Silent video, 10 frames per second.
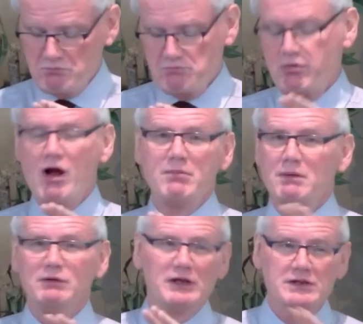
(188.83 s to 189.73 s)

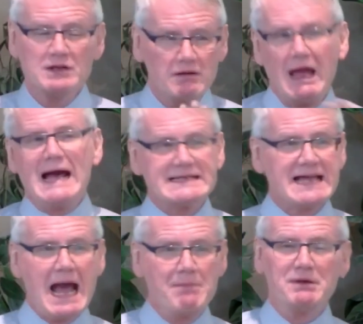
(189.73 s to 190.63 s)
Probably has
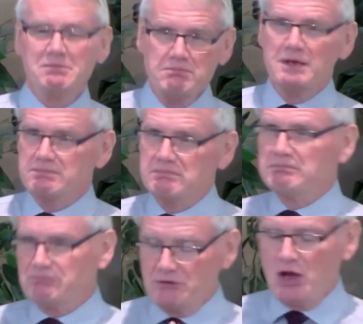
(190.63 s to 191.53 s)
happened, but
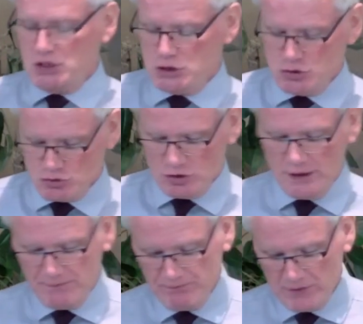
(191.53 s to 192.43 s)
not usually.